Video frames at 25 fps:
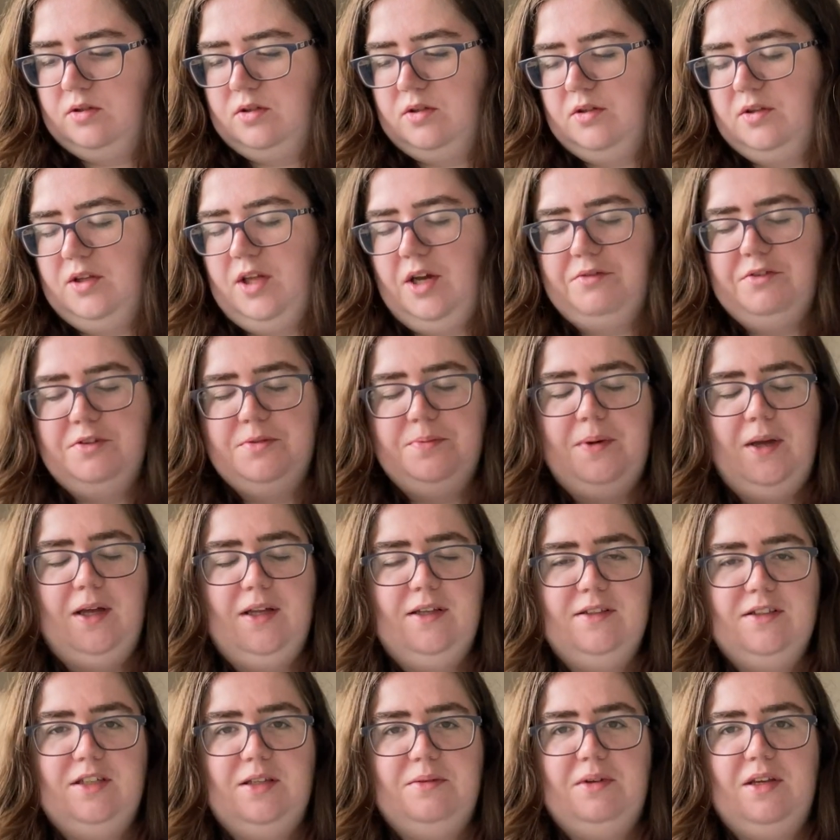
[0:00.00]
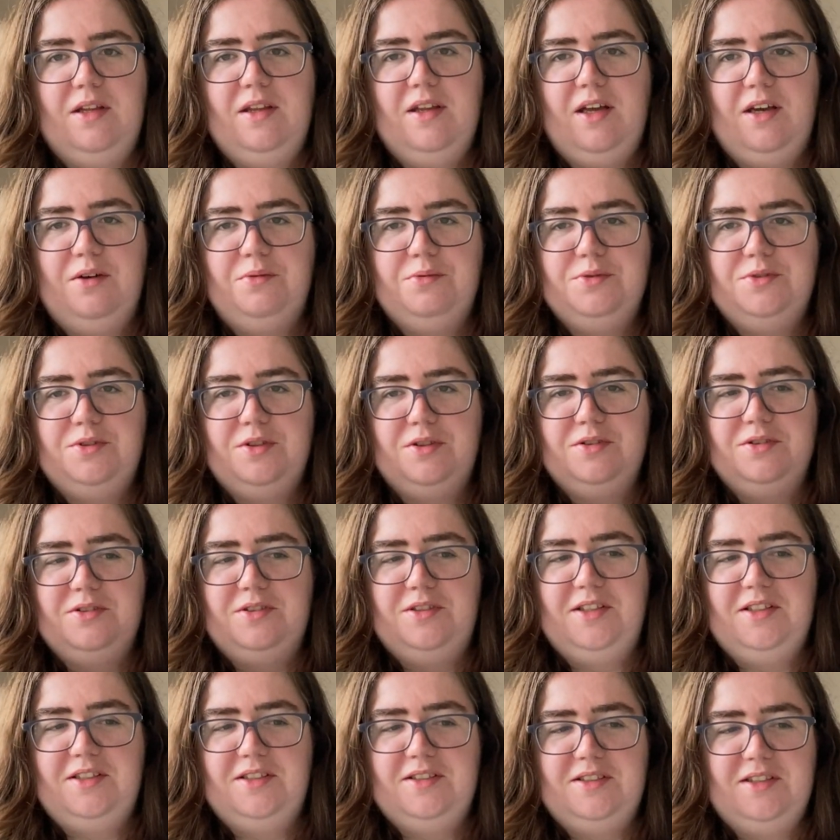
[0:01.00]
That was Pandemic. That was on
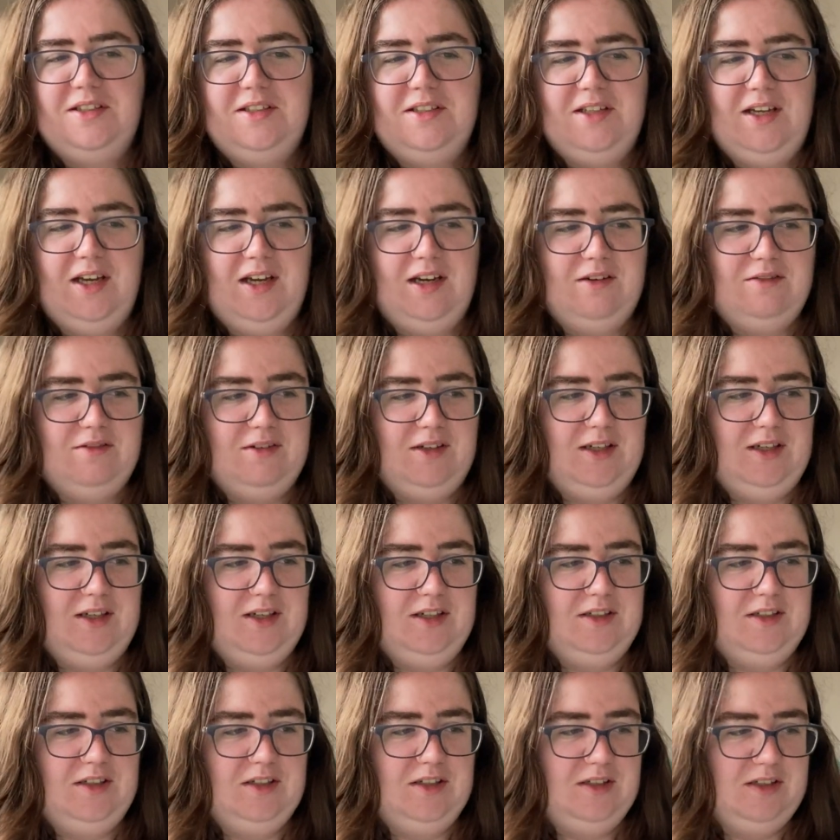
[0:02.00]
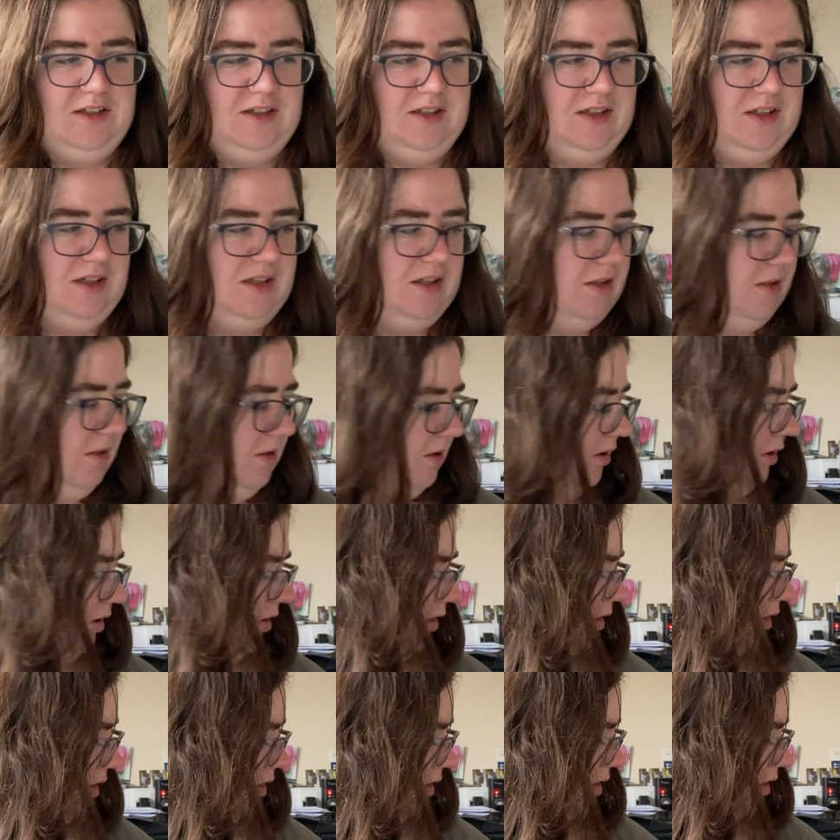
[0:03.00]
16 count Ada.
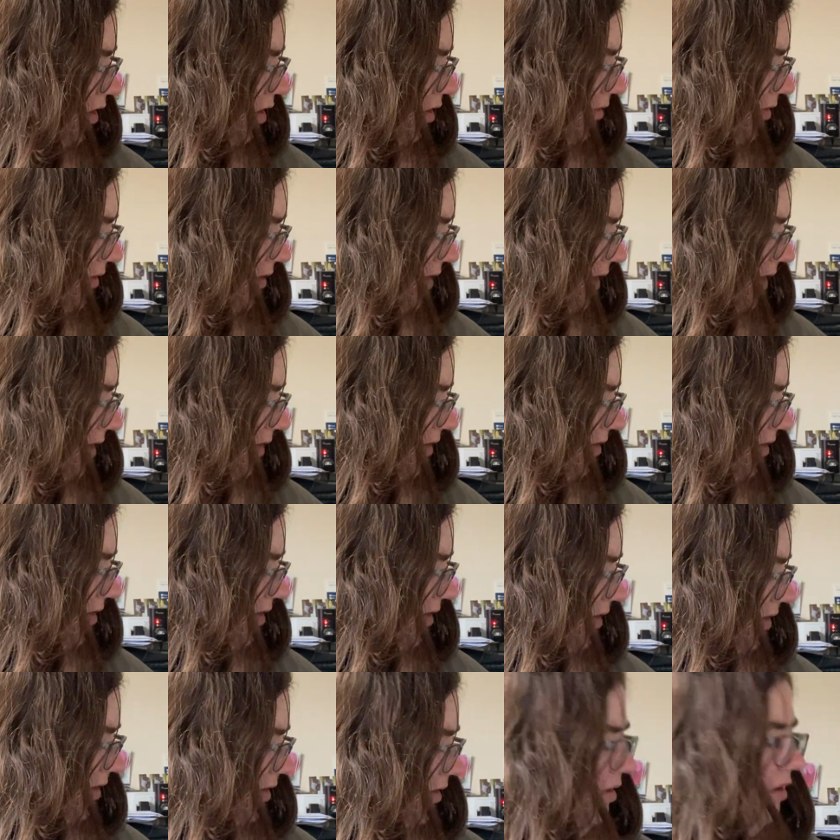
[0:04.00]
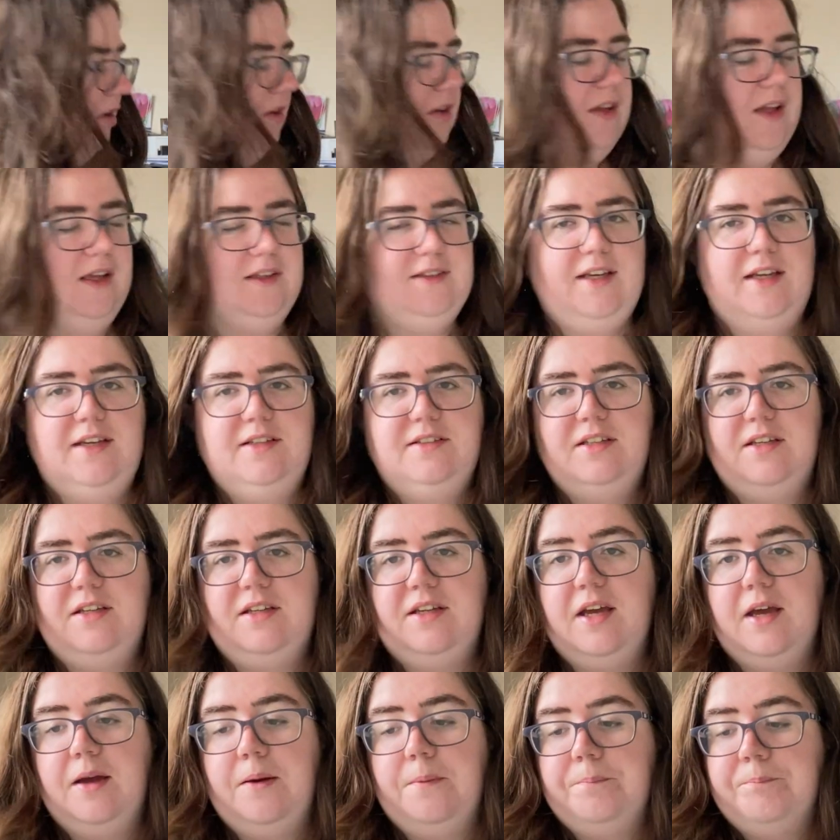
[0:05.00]
Or was it 18? No, that's 18
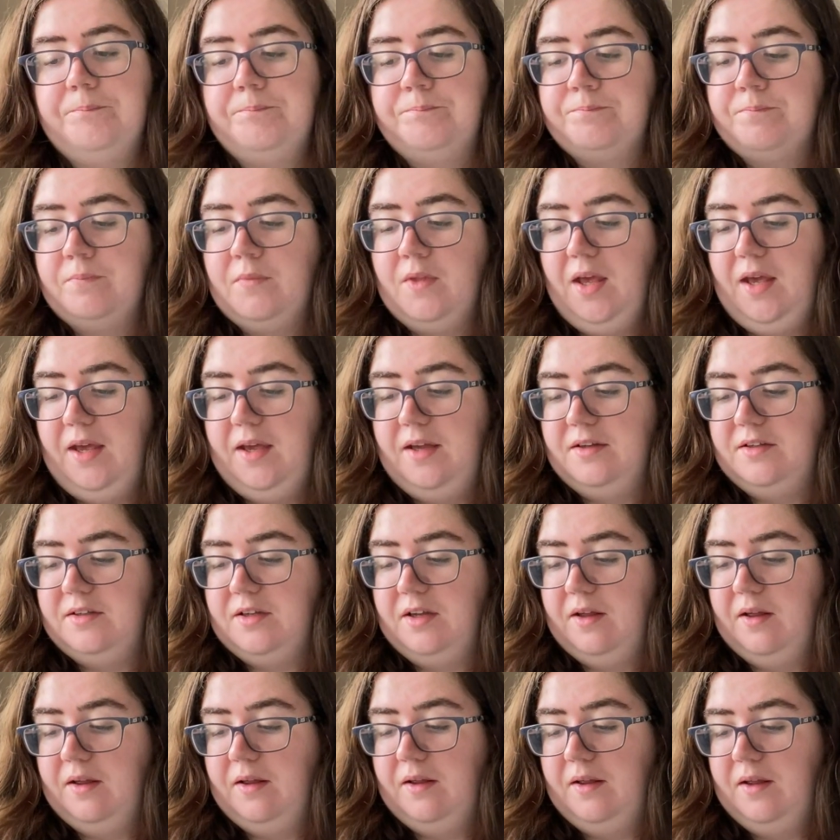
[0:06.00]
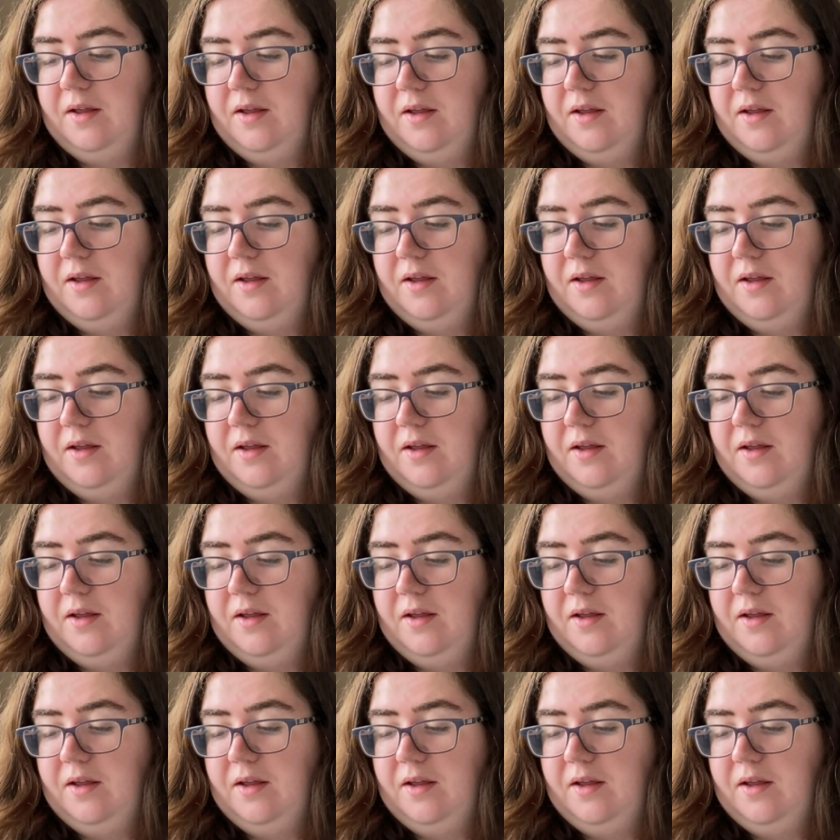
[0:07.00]
count Ada